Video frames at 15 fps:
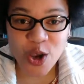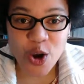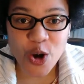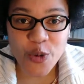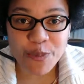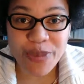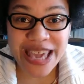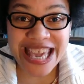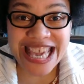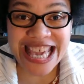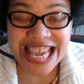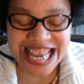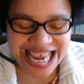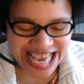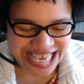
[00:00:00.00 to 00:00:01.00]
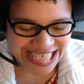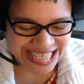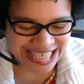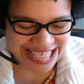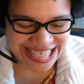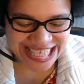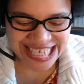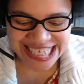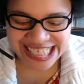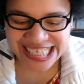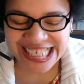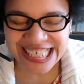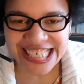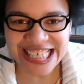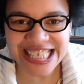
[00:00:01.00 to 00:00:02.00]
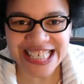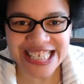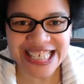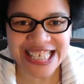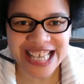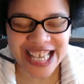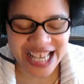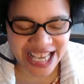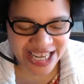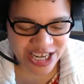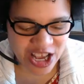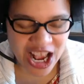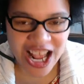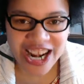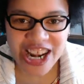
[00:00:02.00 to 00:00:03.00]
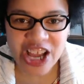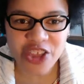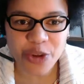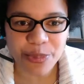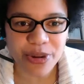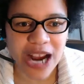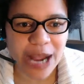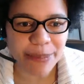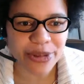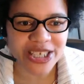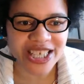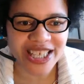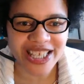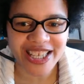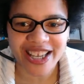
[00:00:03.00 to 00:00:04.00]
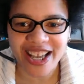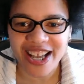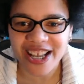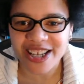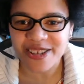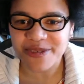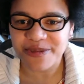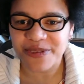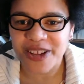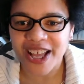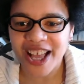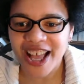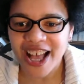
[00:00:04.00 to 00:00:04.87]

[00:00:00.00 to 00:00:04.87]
So peakiness is another property of